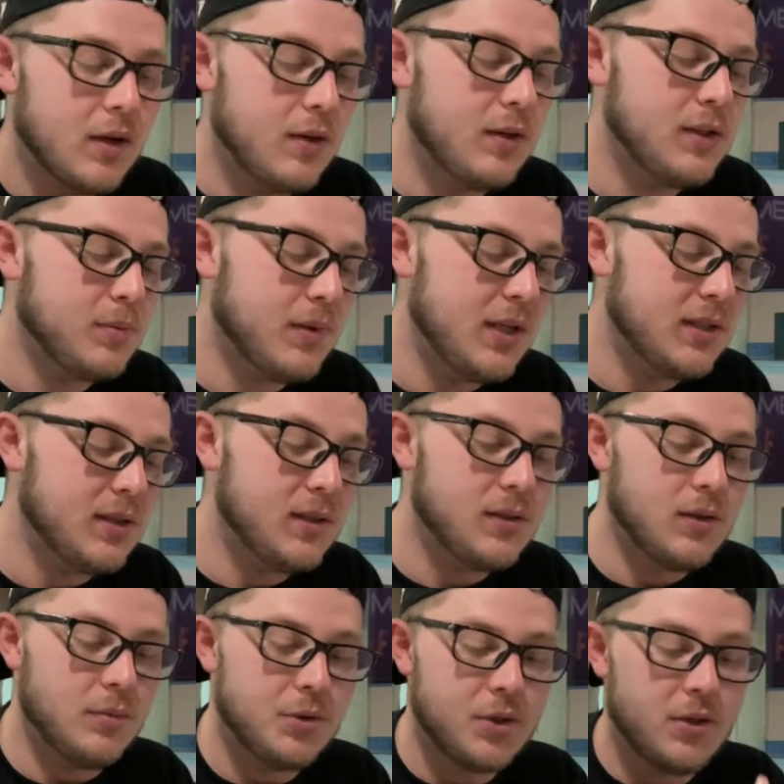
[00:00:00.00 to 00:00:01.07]
these places, so
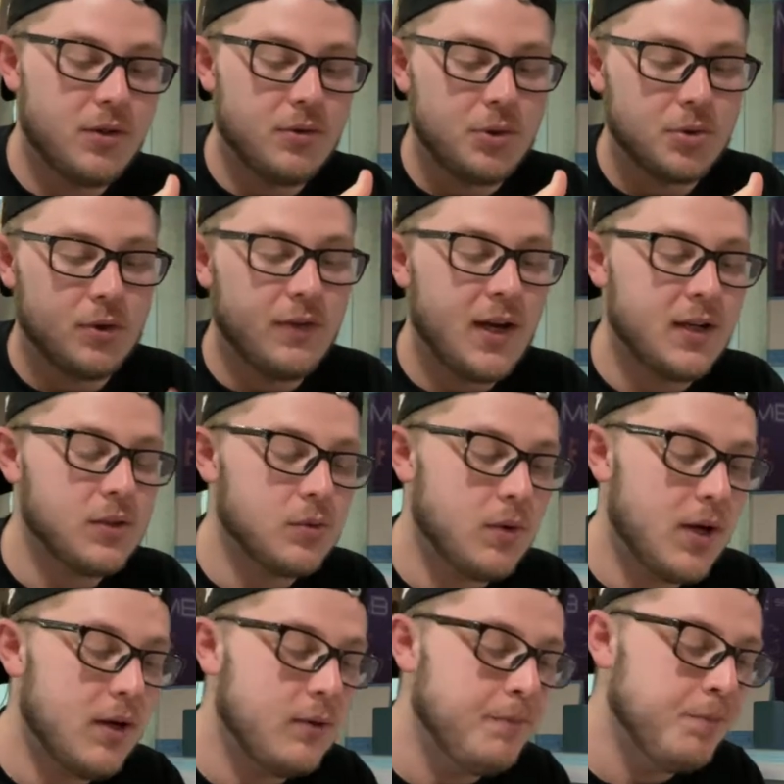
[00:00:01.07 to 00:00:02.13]
I'm sure you enjoyed that as
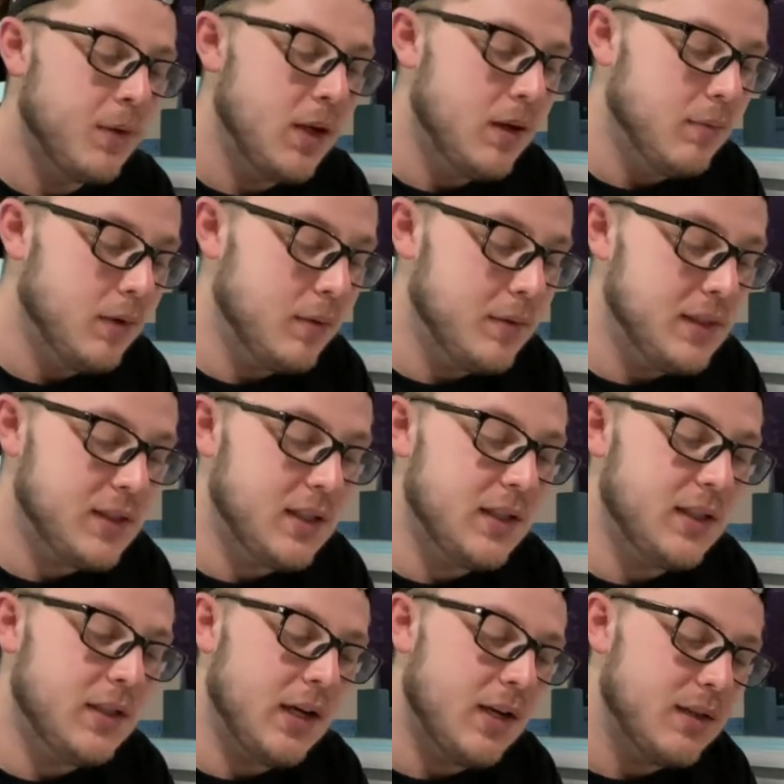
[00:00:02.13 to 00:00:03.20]
well. Let me see
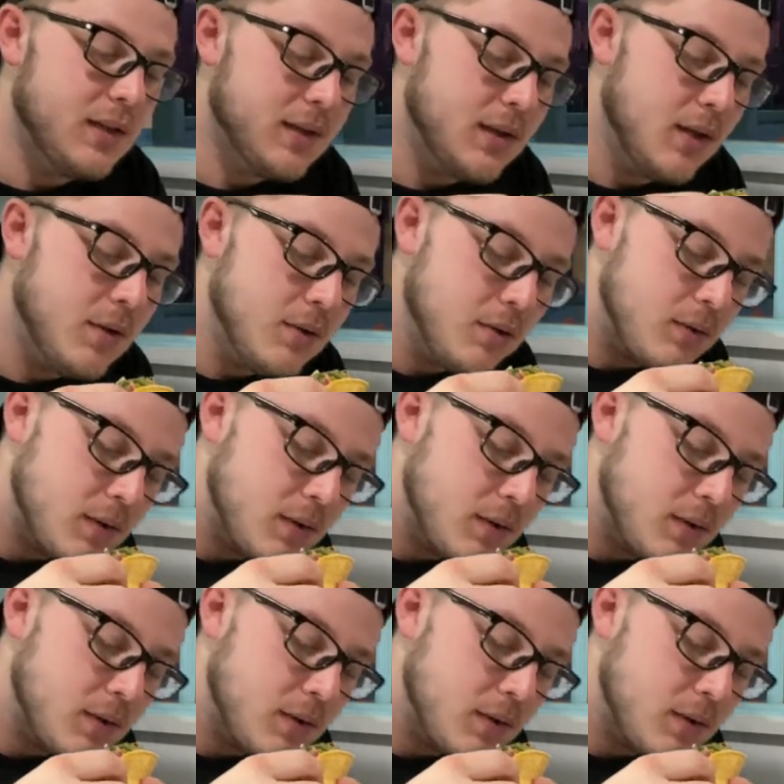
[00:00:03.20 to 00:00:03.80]
how this goes.